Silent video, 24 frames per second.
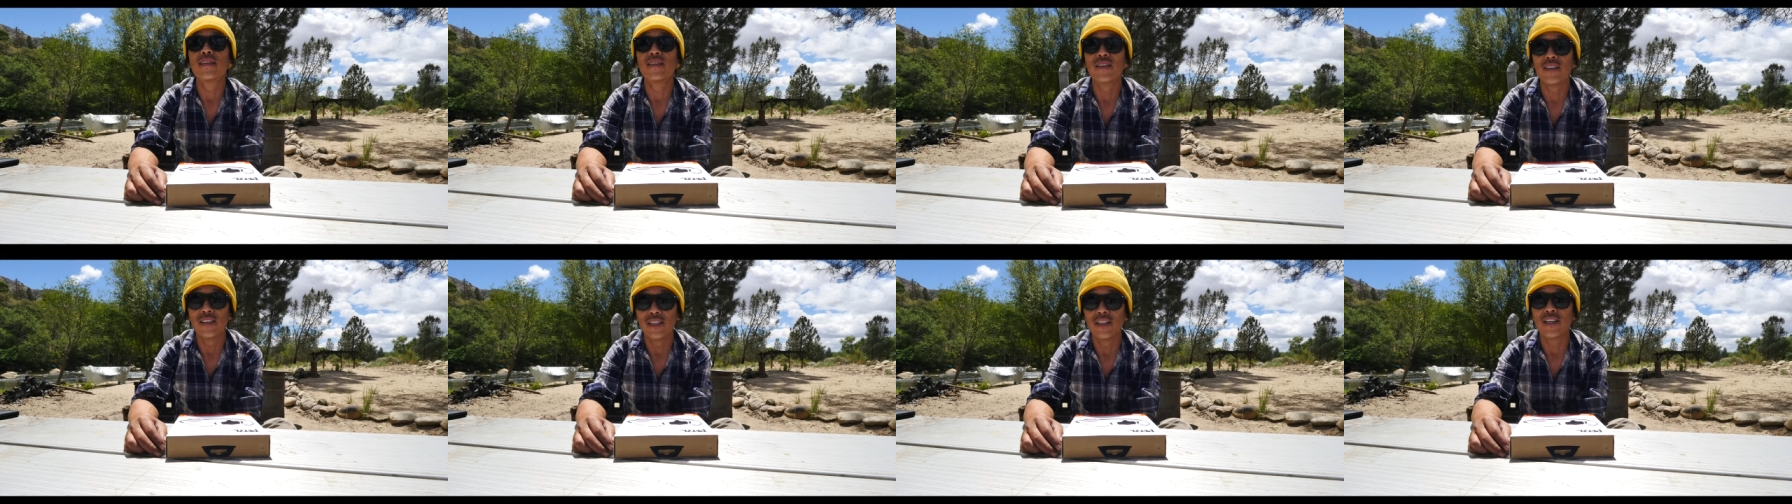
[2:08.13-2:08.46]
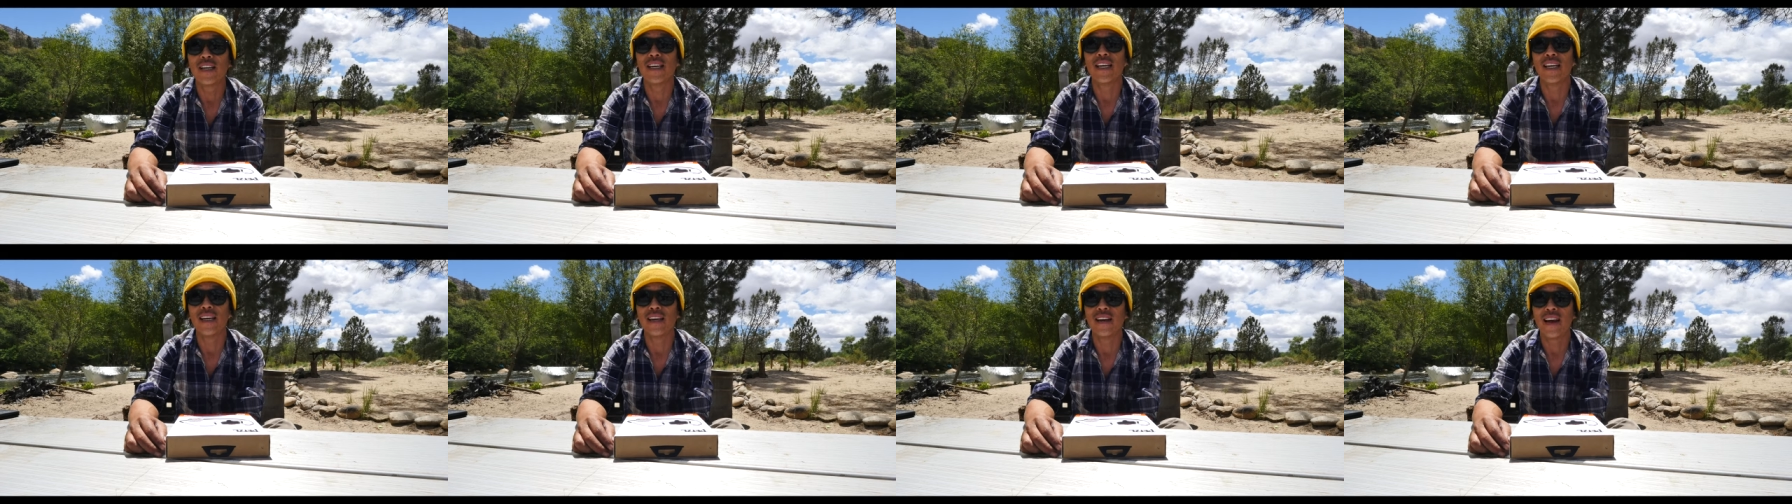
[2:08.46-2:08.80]

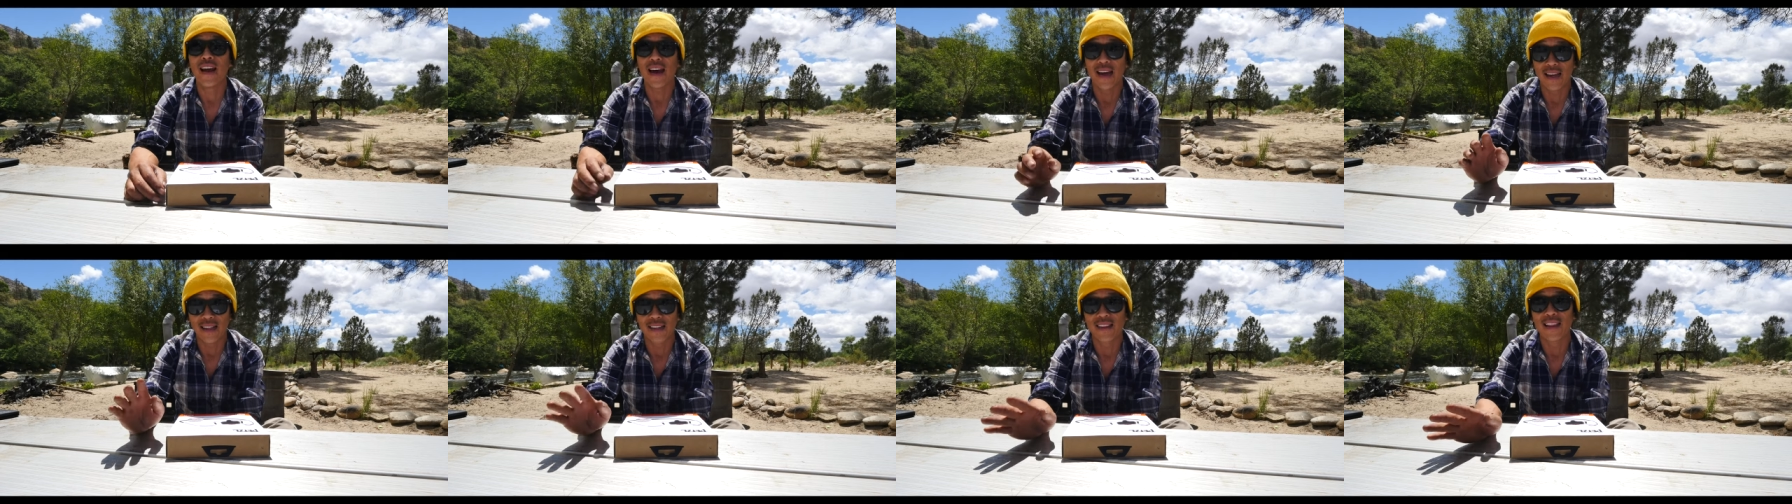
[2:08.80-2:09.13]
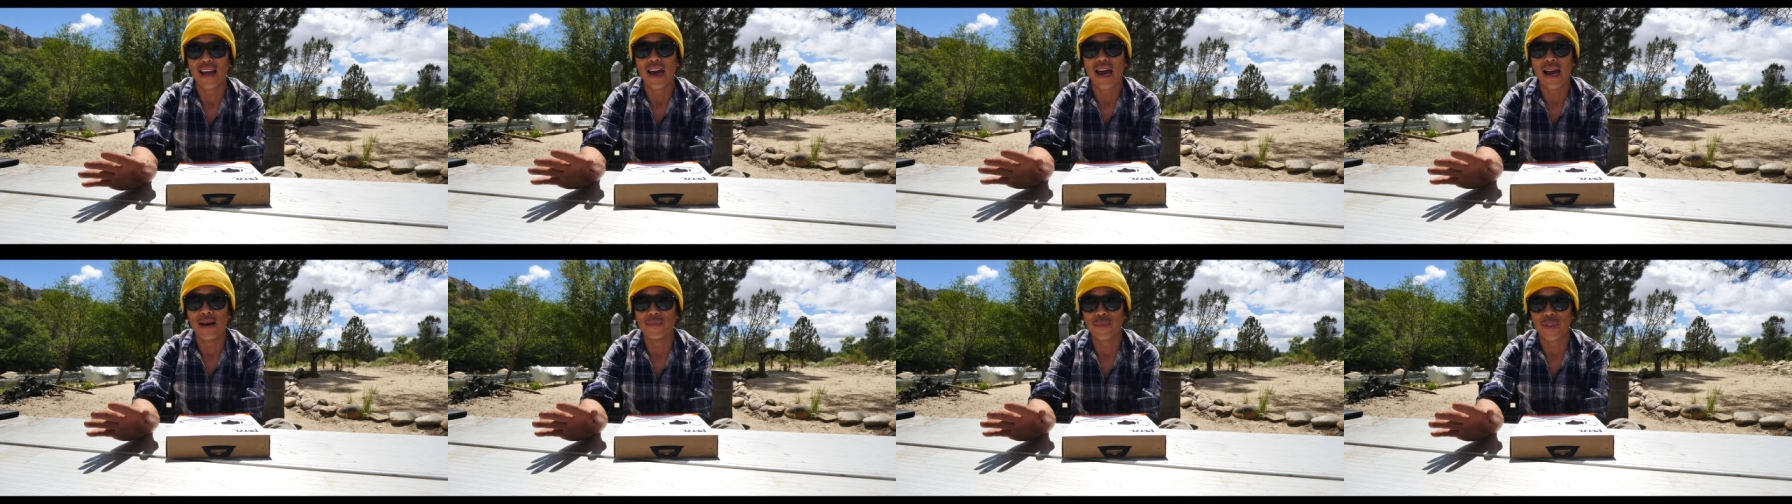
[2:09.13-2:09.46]
looking
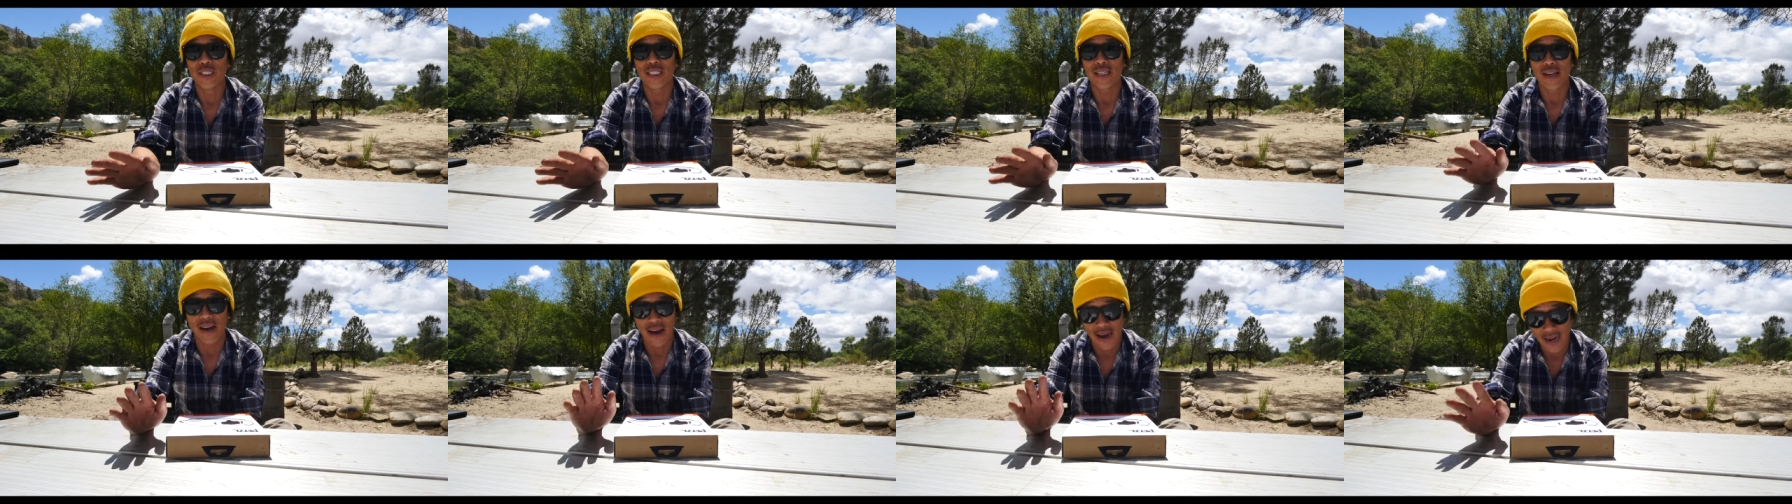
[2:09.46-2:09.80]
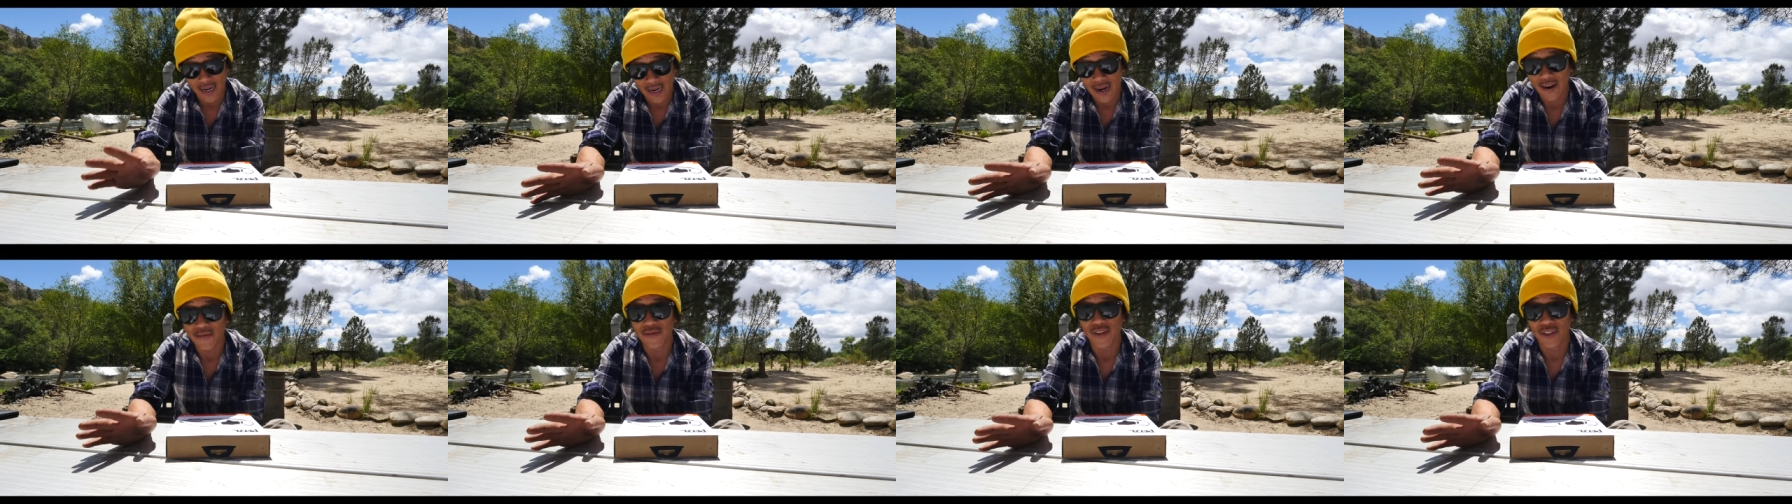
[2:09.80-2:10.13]
headlamps
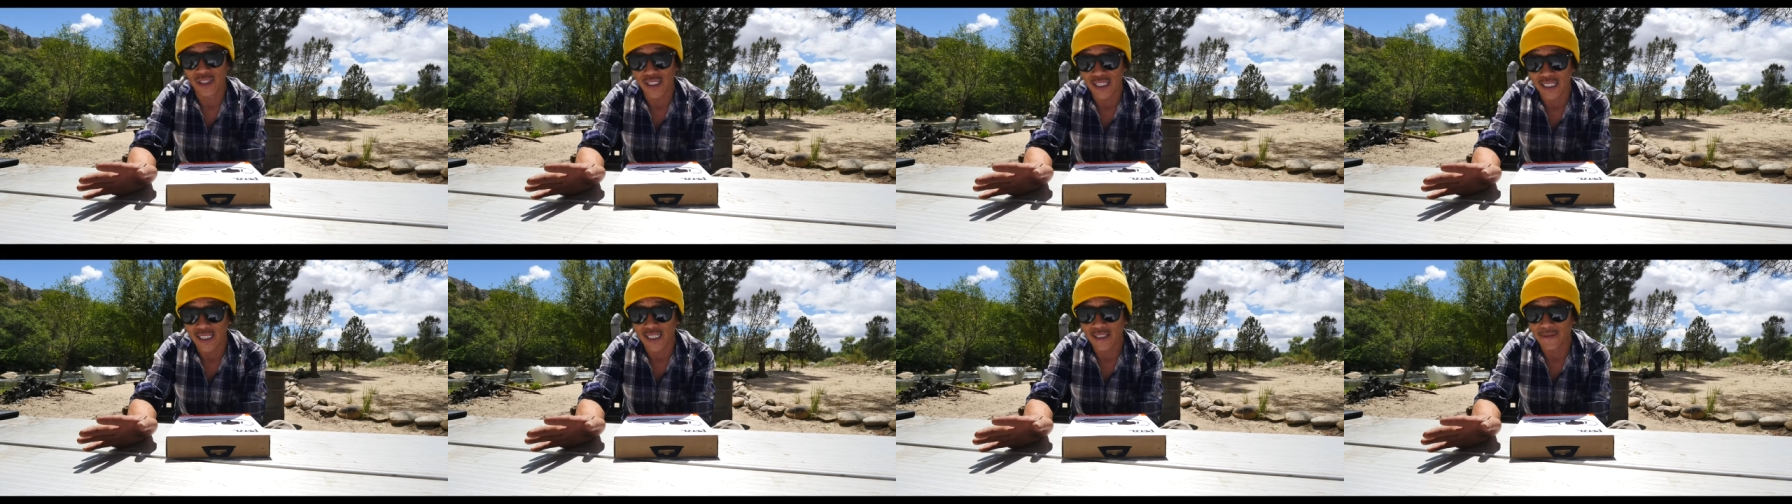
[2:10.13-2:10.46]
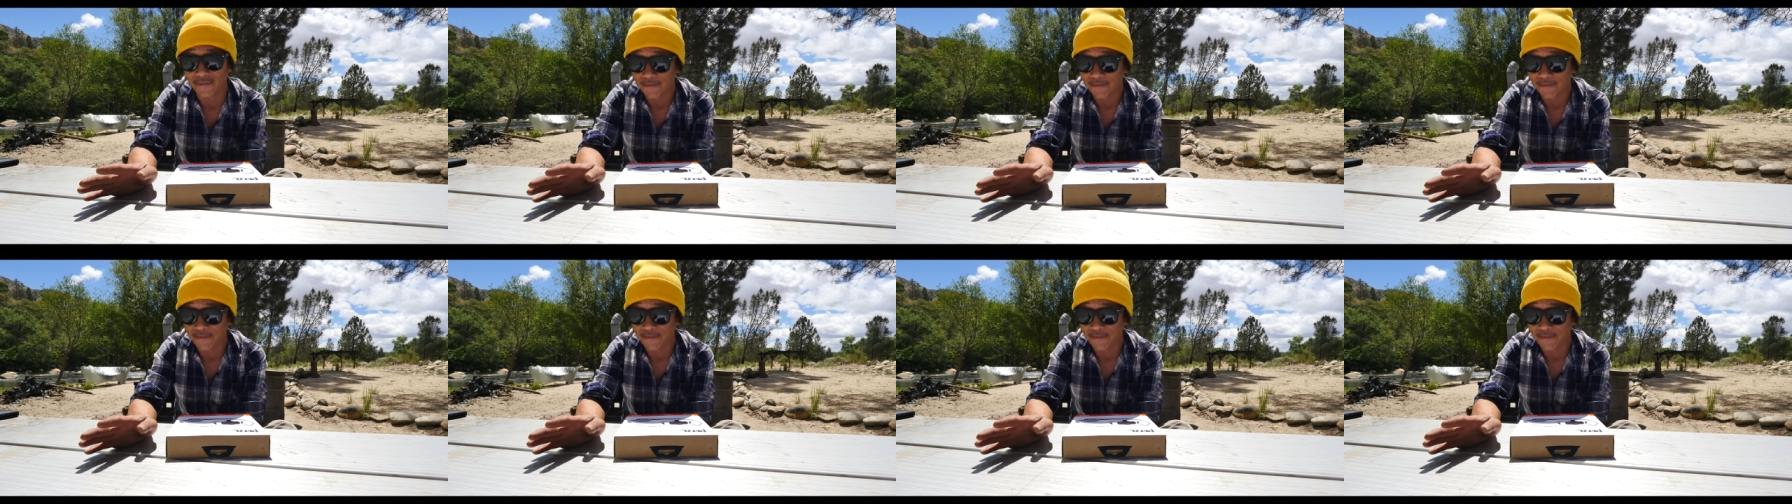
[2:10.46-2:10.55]
I'd ever seen.